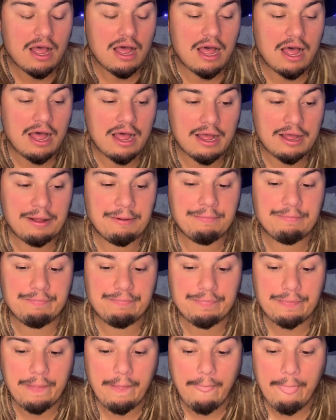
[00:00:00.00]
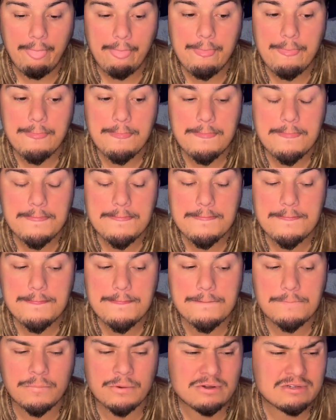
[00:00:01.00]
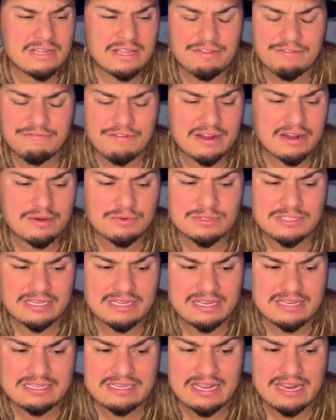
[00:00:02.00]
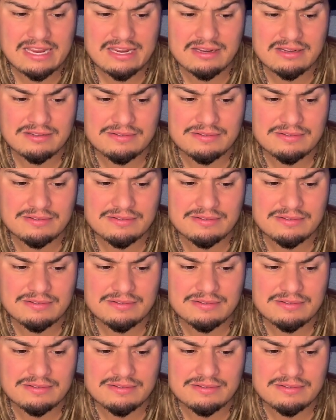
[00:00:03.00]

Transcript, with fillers: what was that the fuck I was saying?